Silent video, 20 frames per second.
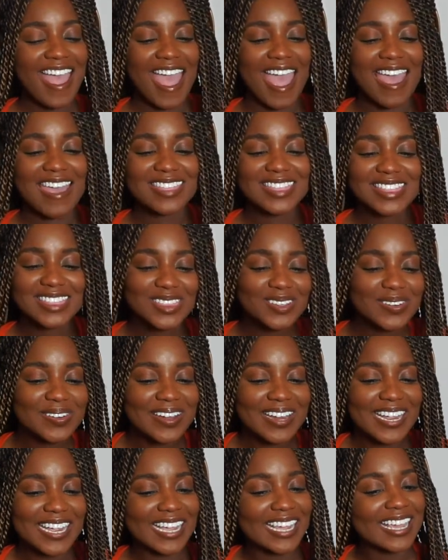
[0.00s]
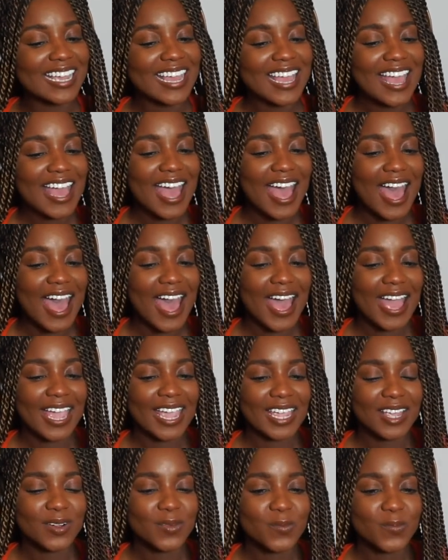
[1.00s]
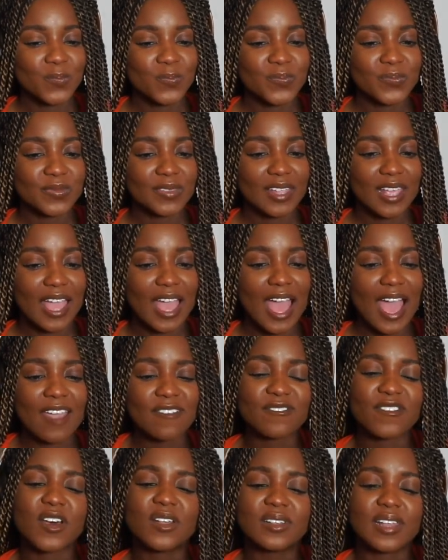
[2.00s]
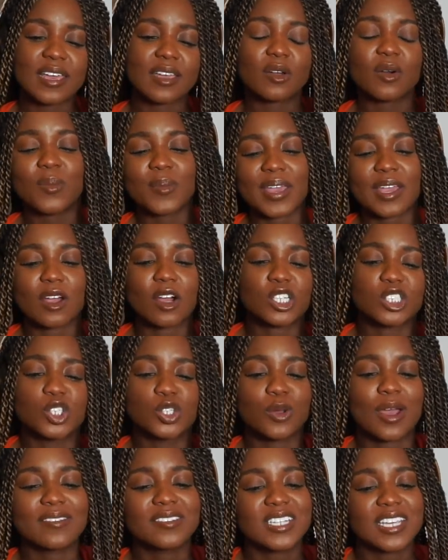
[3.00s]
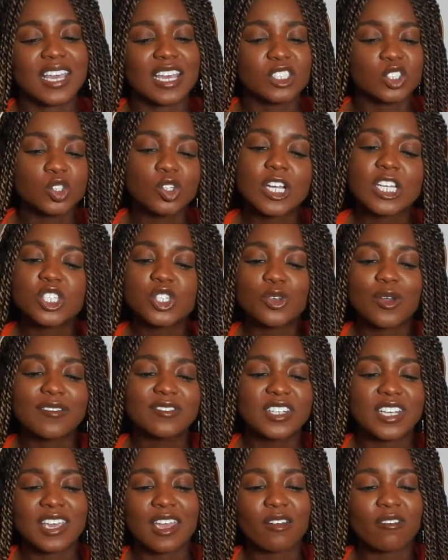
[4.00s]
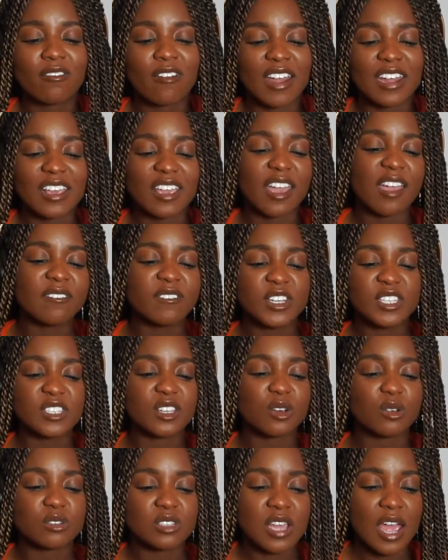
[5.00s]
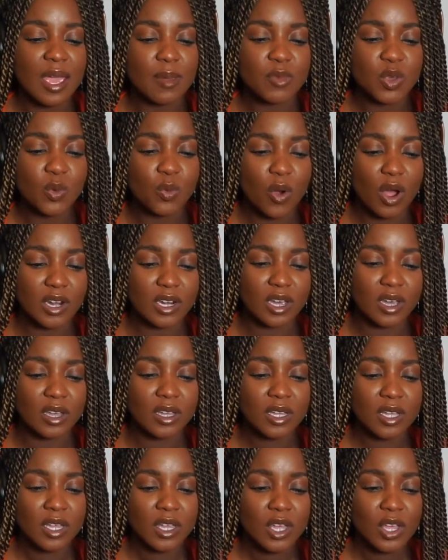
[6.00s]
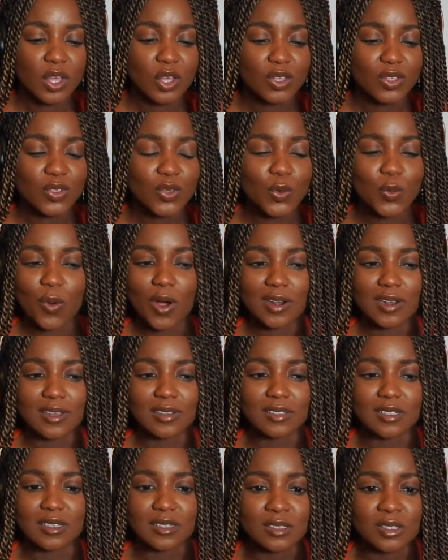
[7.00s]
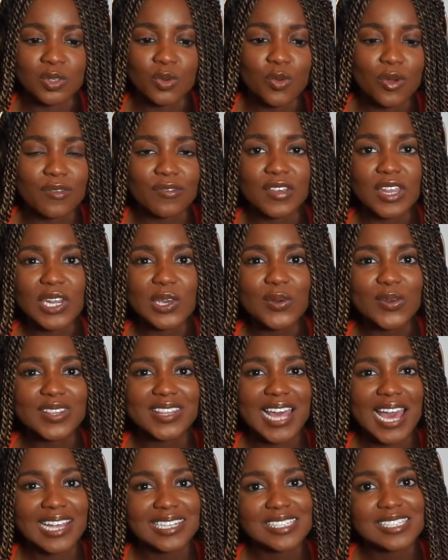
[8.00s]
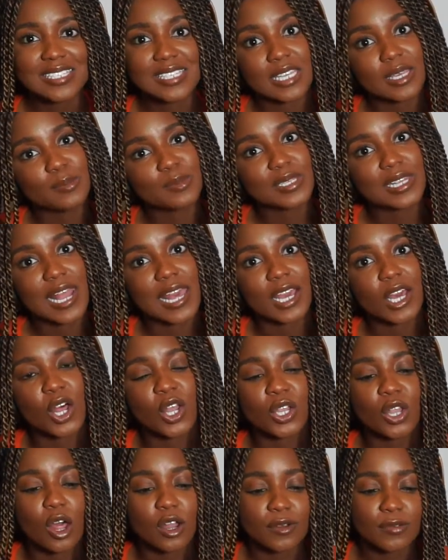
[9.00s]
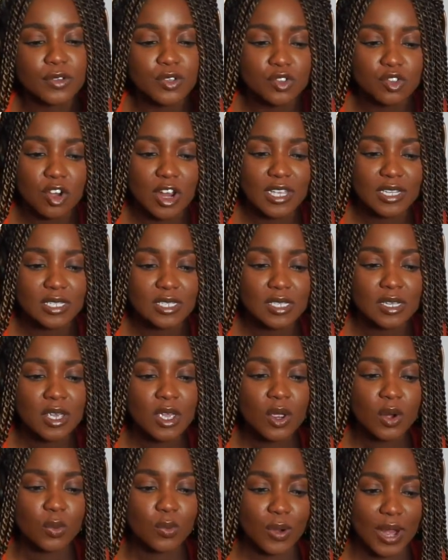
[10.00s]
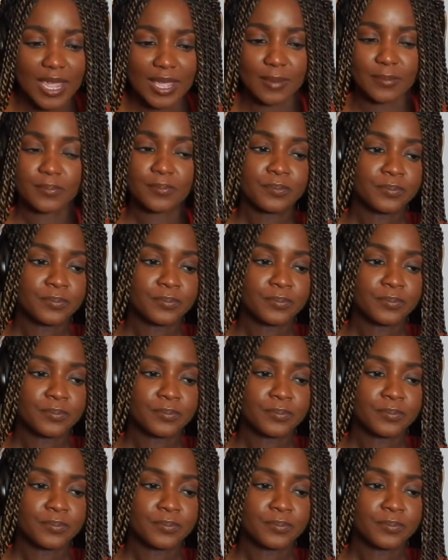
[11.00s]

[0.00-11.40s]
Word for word: And three, I I felt like, oh my gosh, you have to get dressed, you have to get ready every single time you wanna you wanna do a video. That seems like a lot of stress, right?